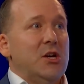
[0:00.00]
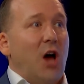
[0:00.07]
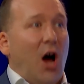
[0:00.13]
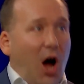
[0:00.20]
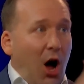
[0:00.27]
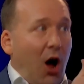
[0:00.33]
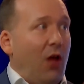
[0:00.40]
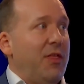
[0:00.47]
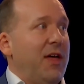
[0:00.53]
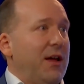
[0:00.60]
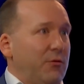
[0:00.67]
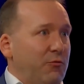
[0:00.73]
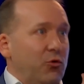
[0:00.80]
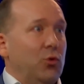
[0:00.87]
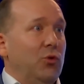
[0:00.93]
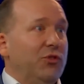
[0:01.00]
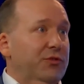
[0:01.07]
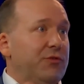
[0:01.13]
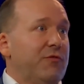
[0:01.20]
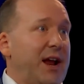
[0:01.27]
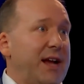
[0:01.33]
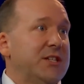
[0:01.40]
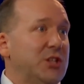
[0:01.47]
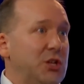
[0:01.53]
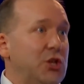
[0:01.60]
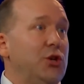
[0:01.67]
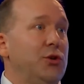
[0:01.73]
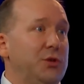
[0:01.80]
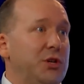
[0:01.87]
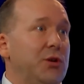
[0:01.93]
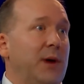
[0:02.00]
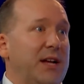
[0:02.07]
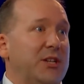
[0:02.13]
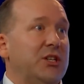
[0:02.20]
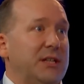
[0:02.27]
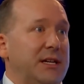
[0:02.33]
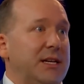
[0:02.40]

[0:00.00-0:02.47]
are there rules and regs that you do actually